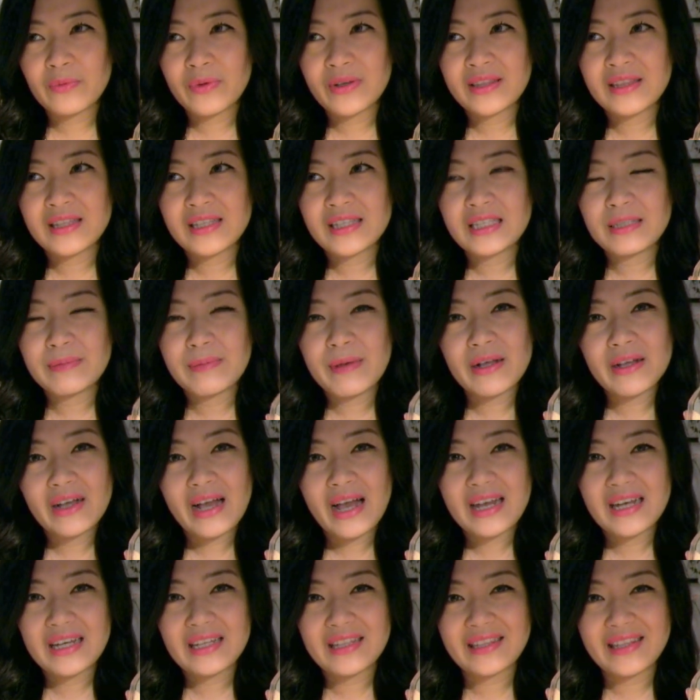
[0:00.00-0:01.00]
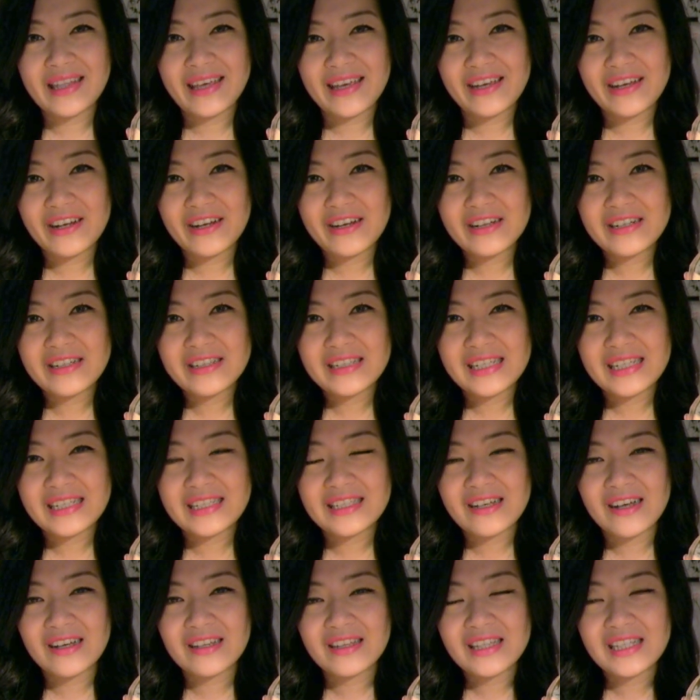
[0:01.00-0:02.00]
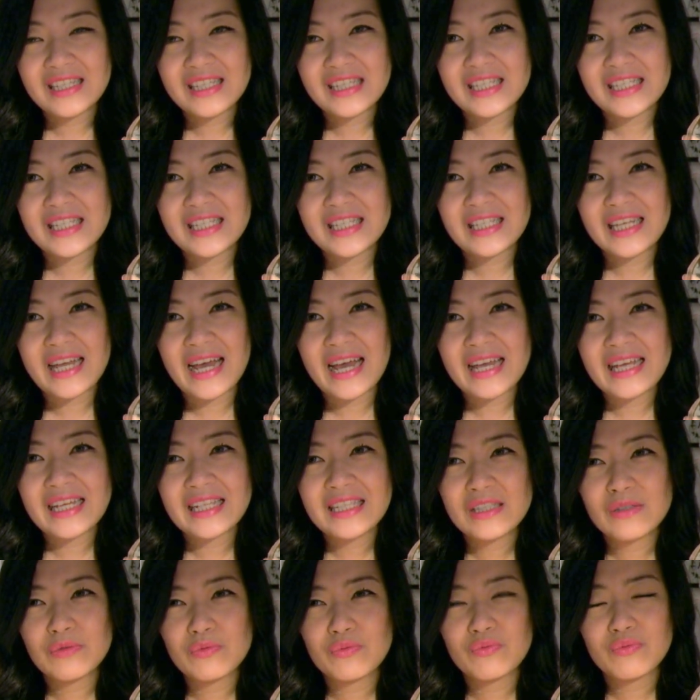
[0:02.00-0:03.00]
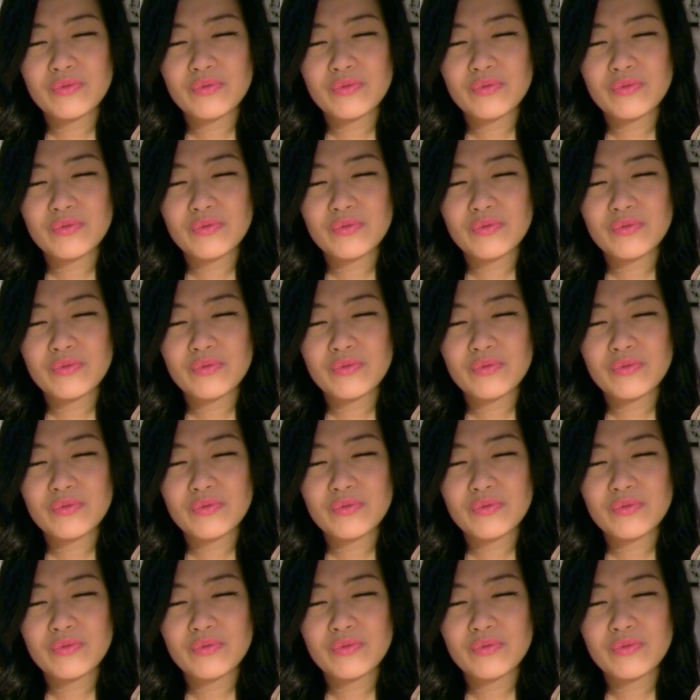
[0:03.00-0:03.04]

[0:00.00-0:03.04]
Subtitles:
the smell kind of lingers, it's got this nice,